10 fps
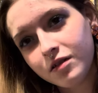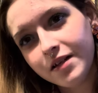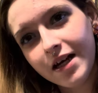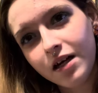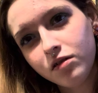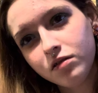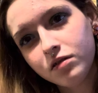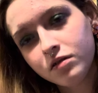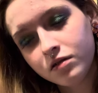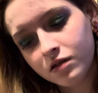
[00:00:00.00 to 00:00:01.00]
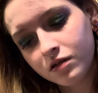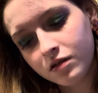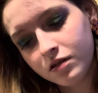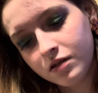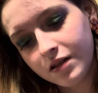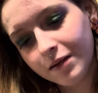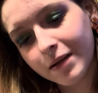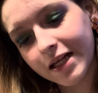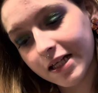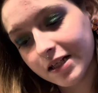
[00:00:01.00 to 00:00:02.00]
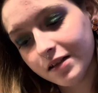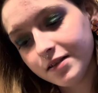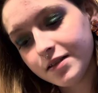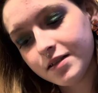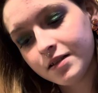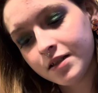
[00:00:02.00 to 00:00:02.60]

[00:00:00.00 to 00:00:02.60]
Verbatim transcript: now, like my hands.